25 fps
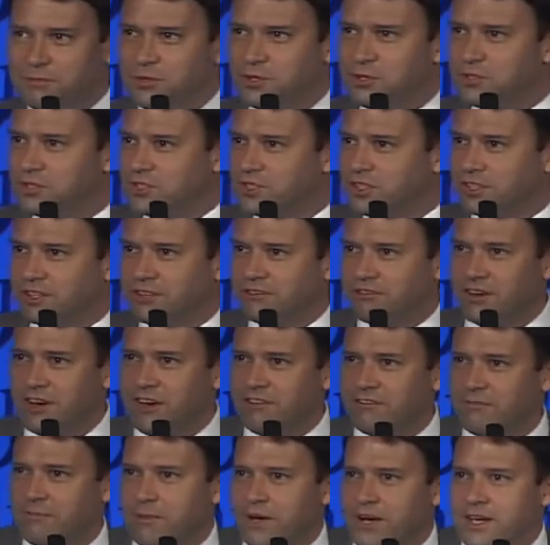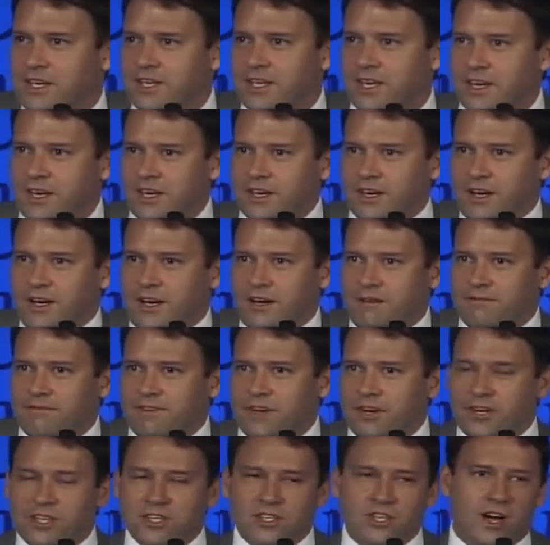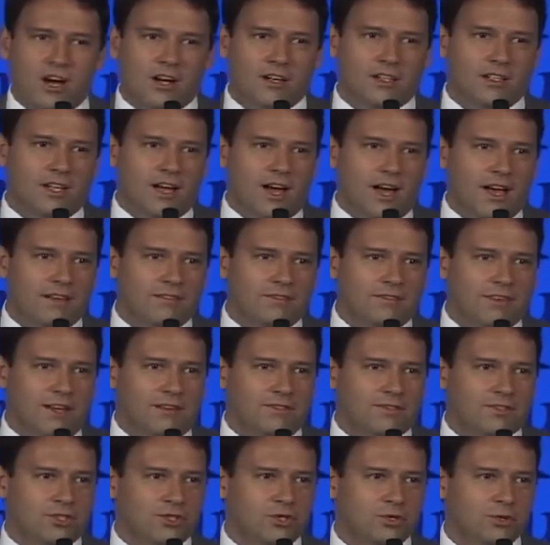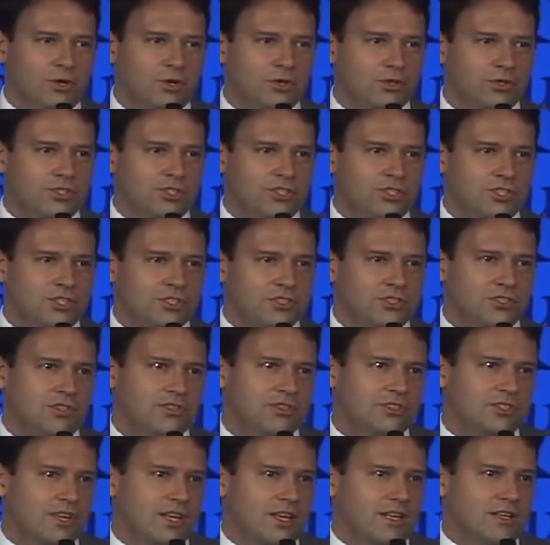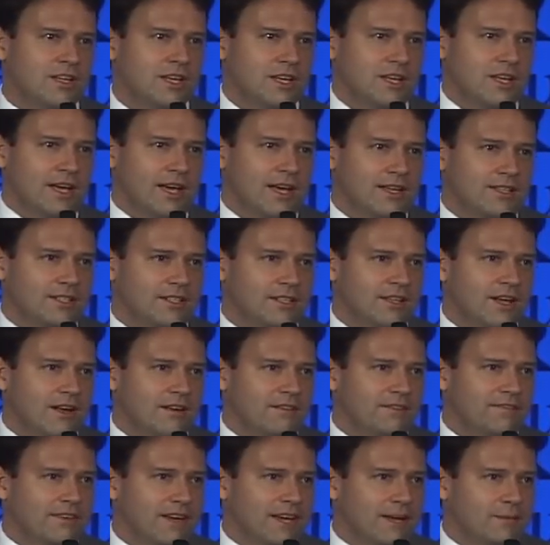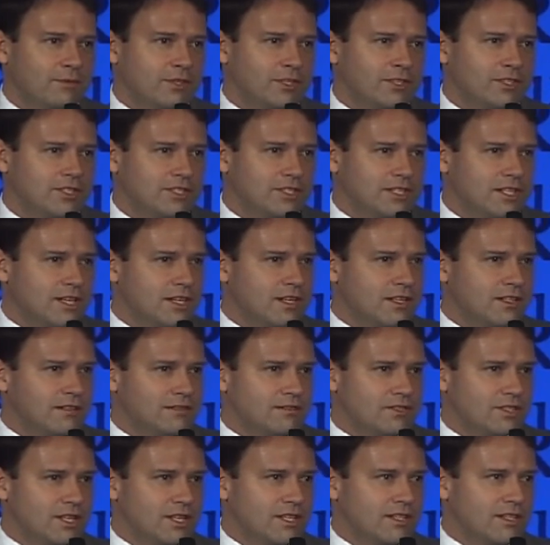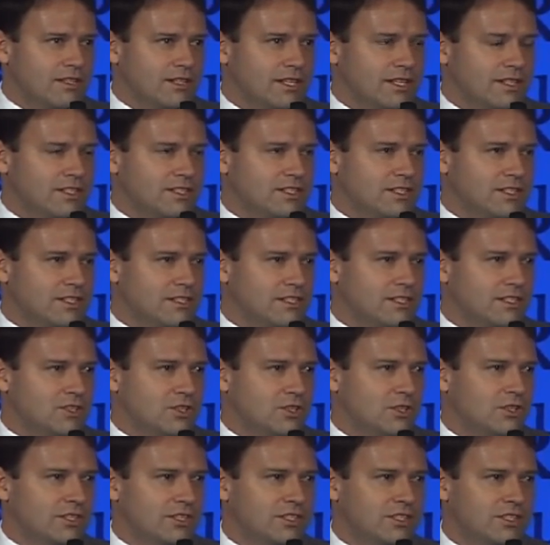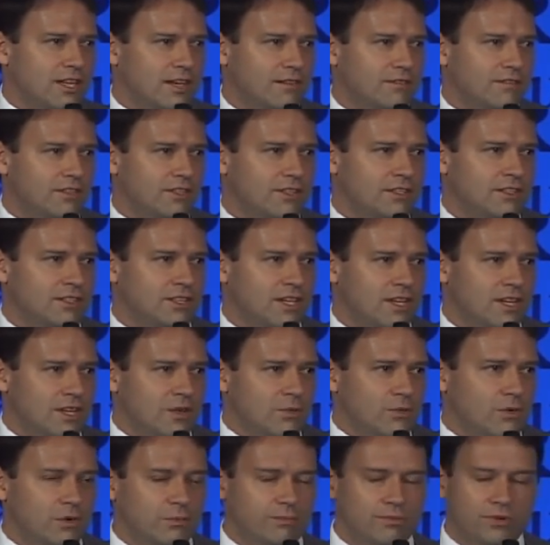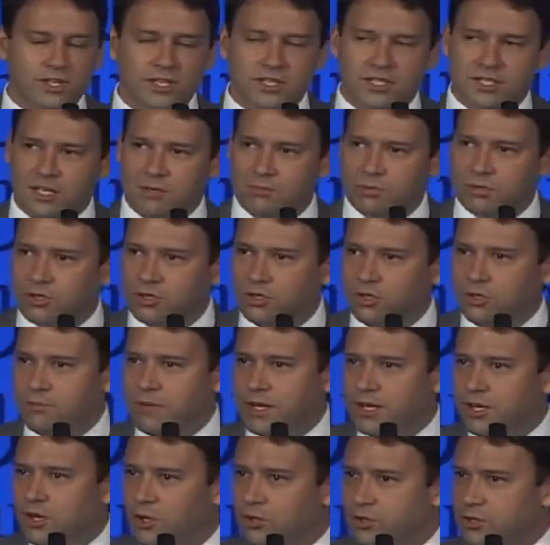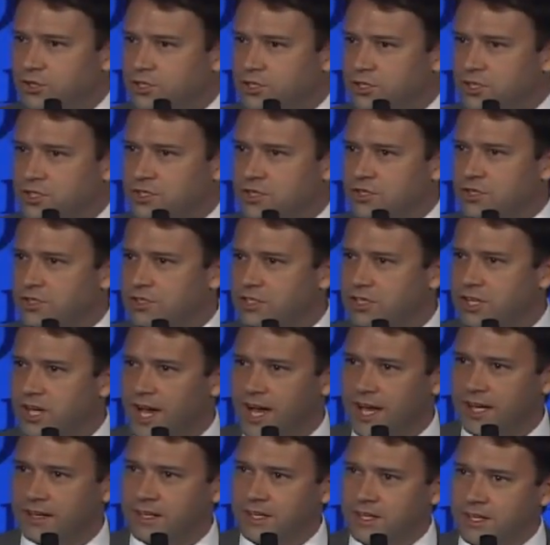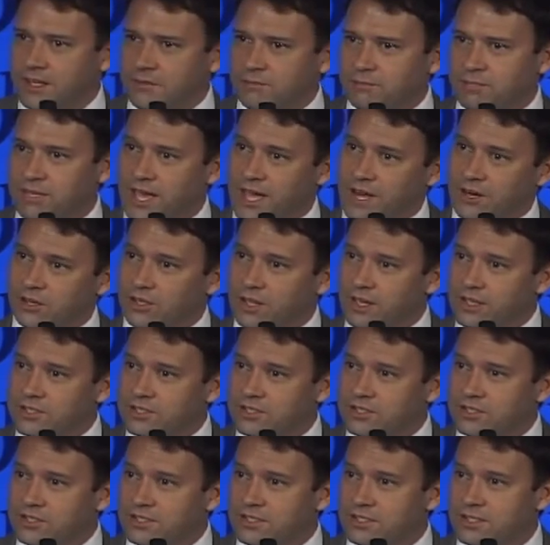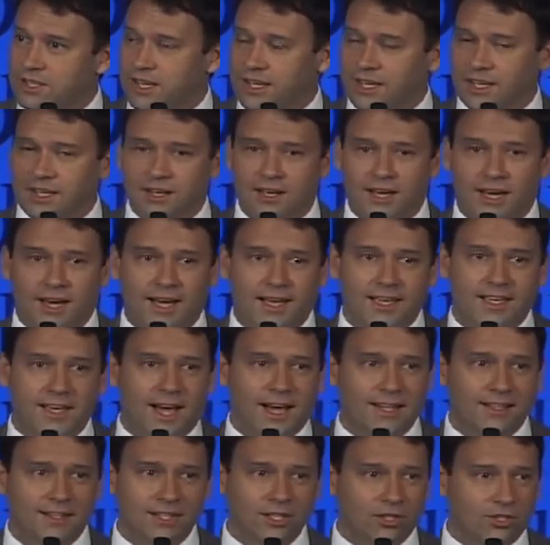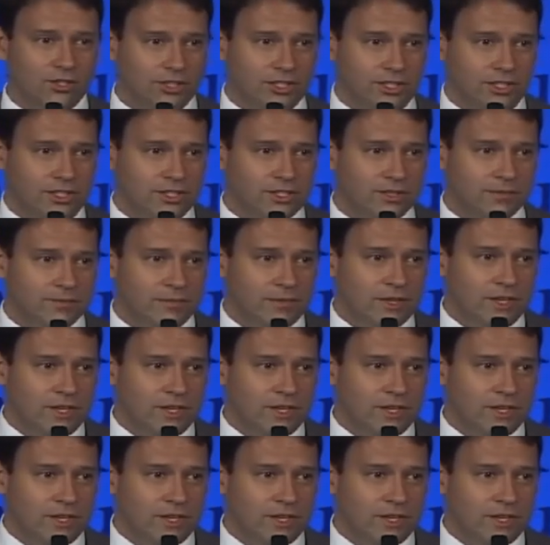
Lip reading: music of my very young life. I have two older sisters, and as a lot of families did in, say, the late 60s, early 70s, we were pretty typical. My older sisters got piano lessons, and I got Little League.